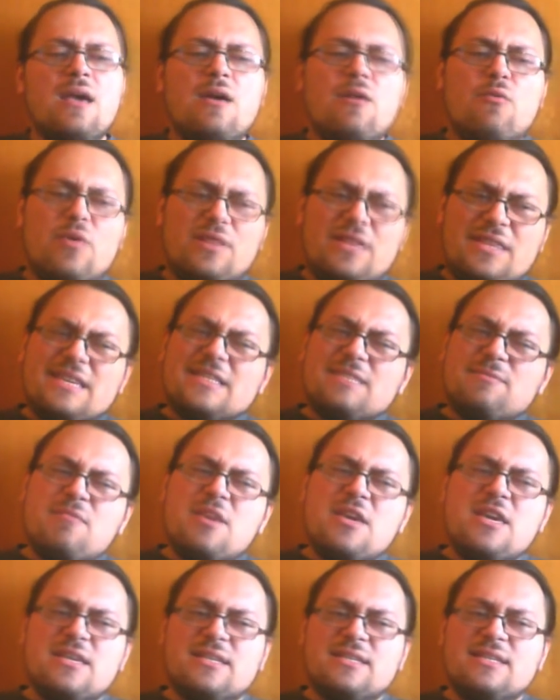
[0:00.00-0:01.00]
What this
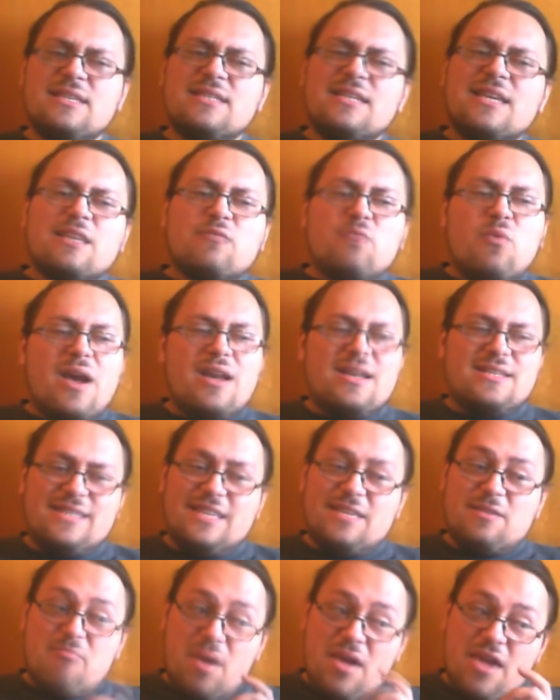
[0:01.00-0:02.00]
means is that whilst
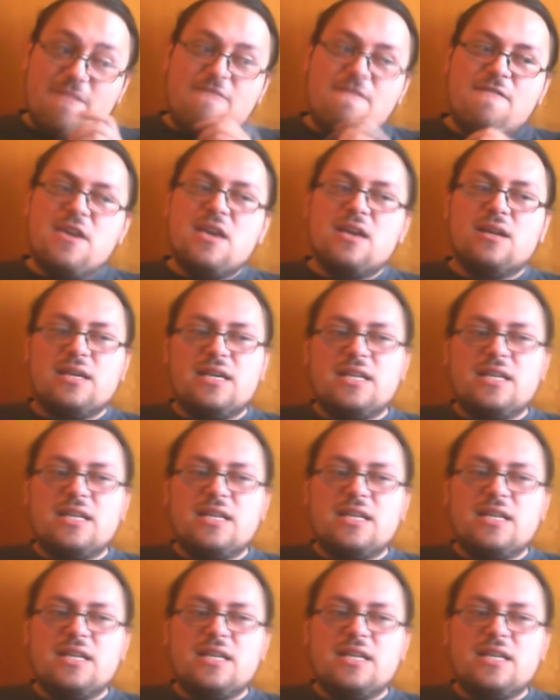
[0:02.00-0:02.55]
it may feel